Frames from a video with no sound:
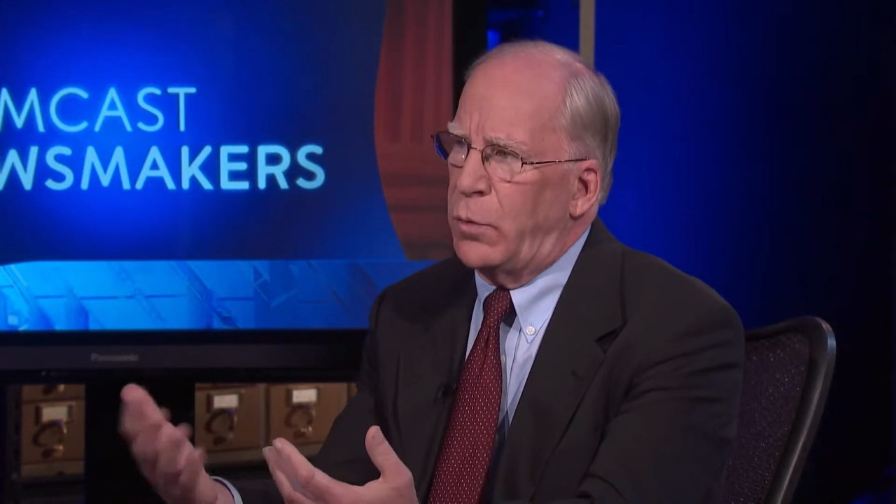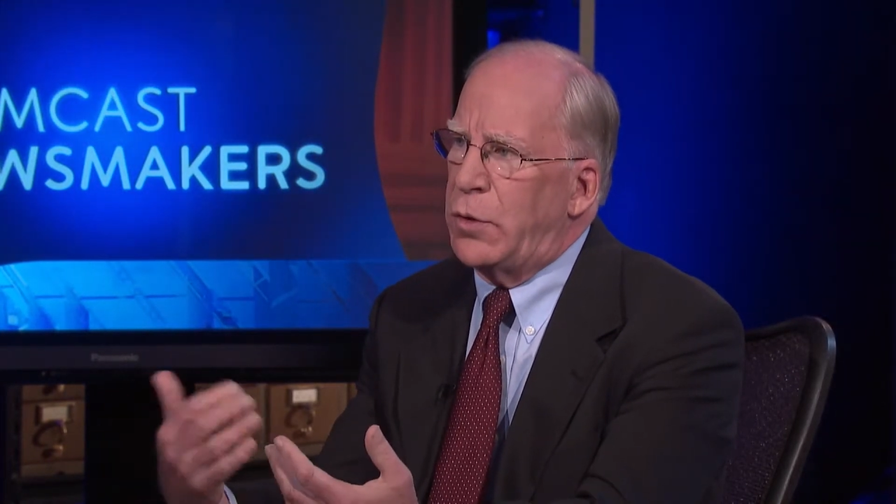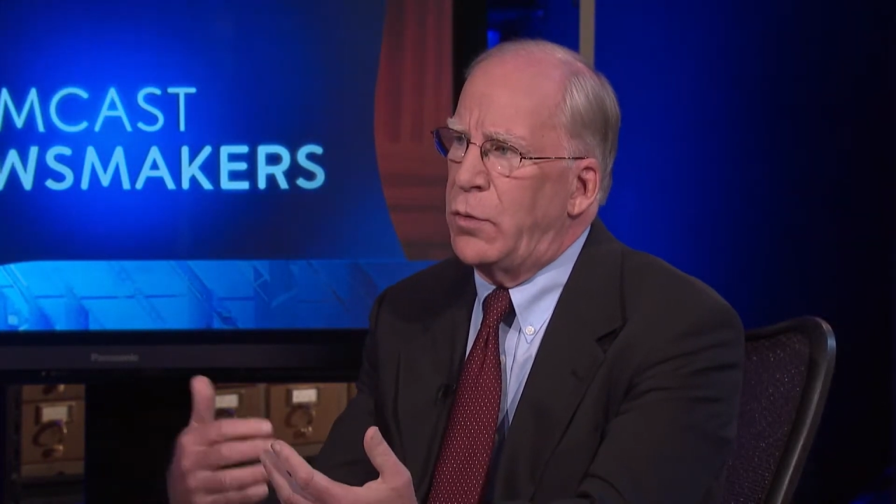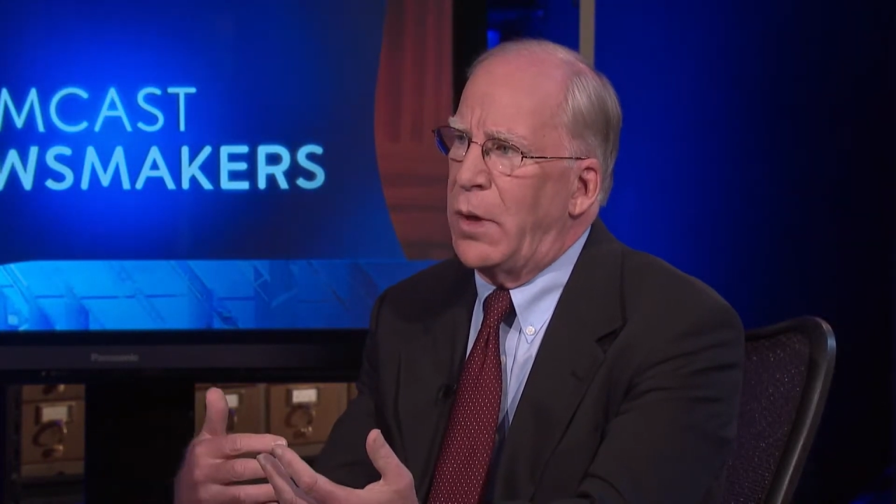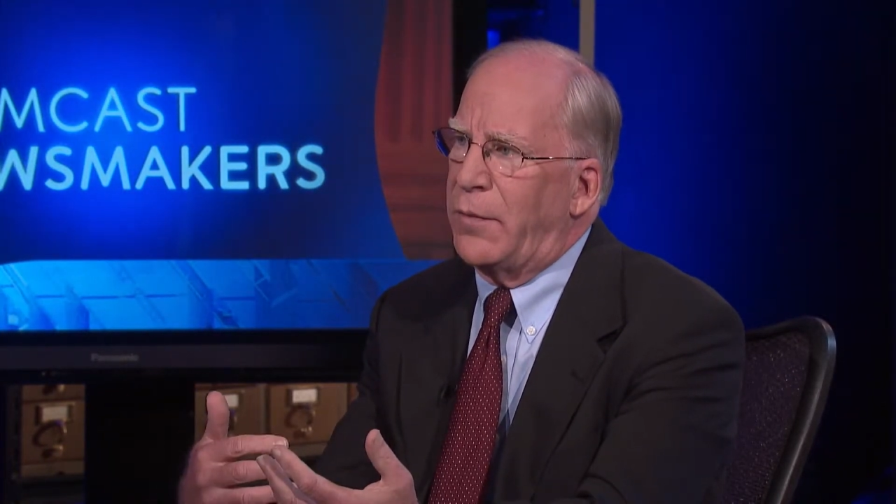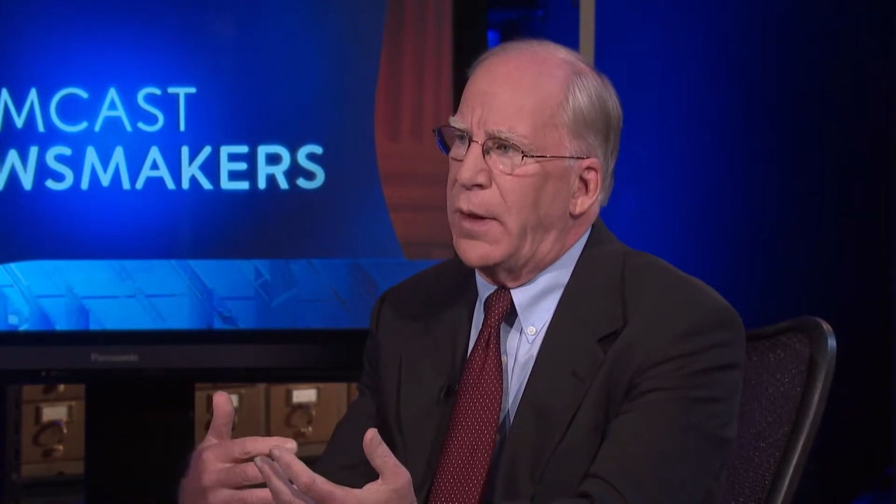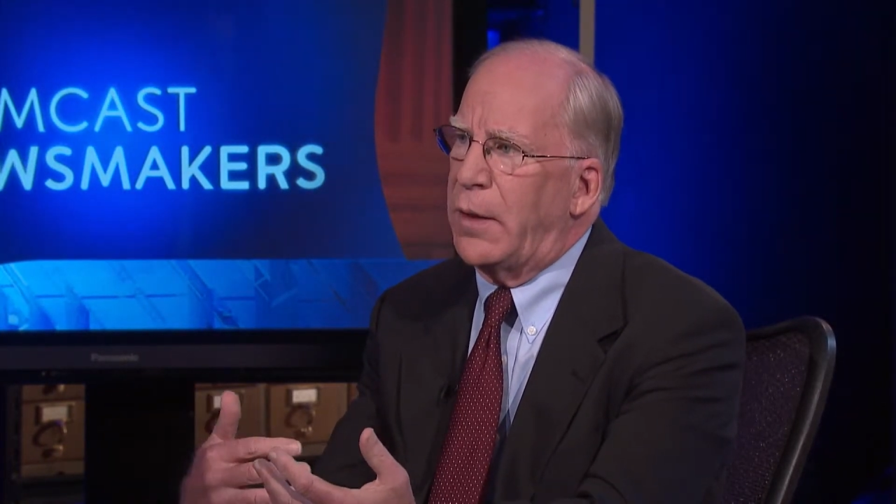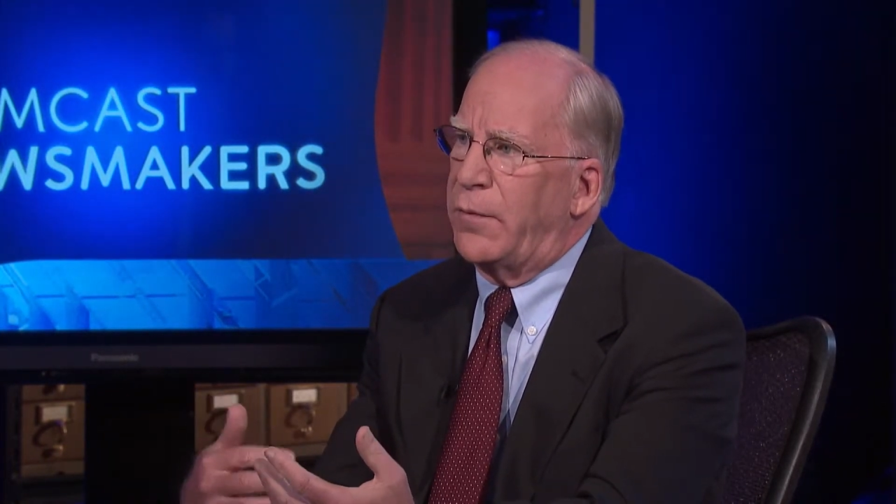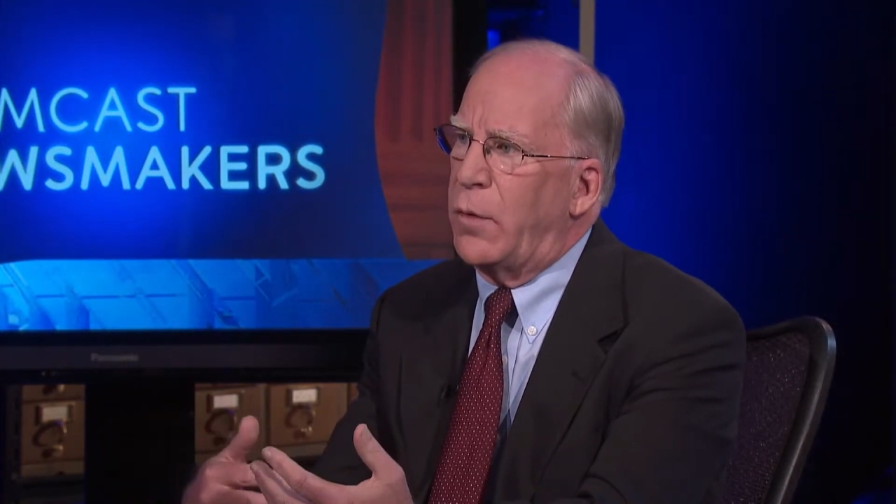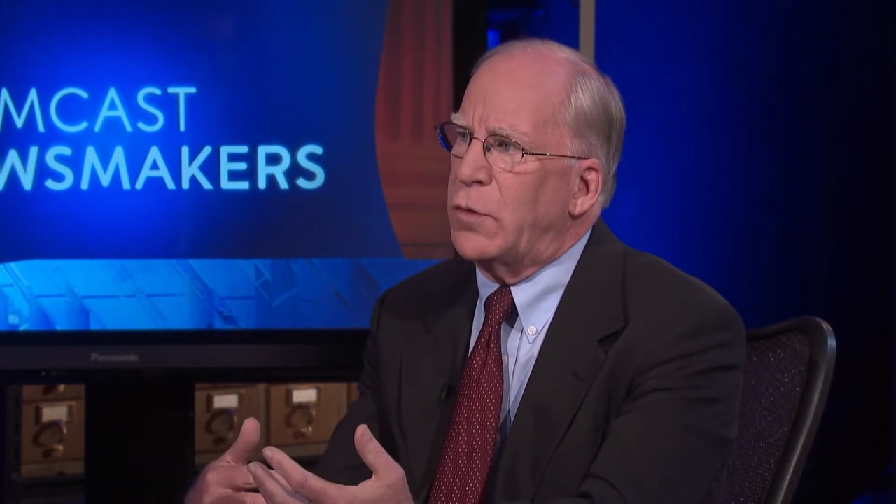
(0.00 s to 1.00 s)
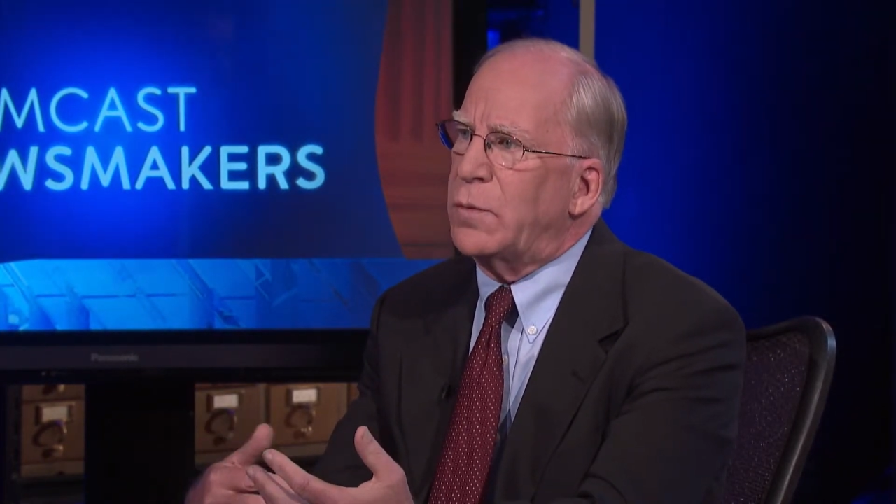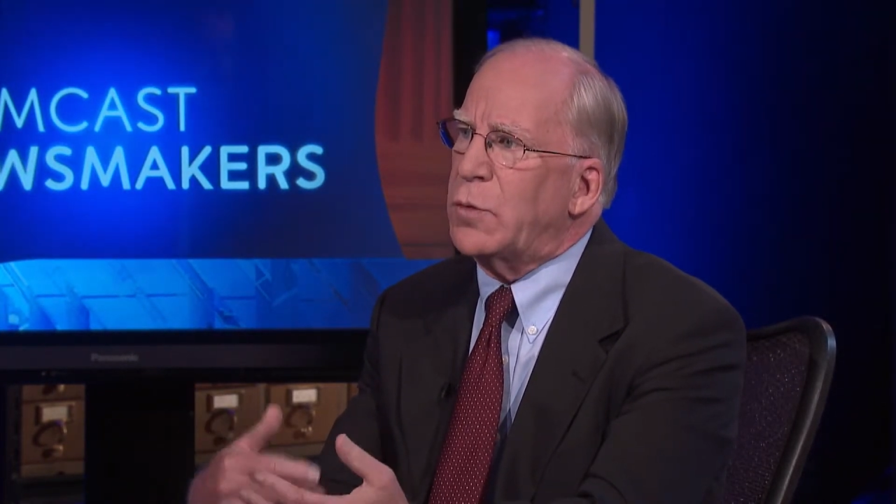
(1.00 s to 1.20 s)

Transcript: We do have a lot of folks from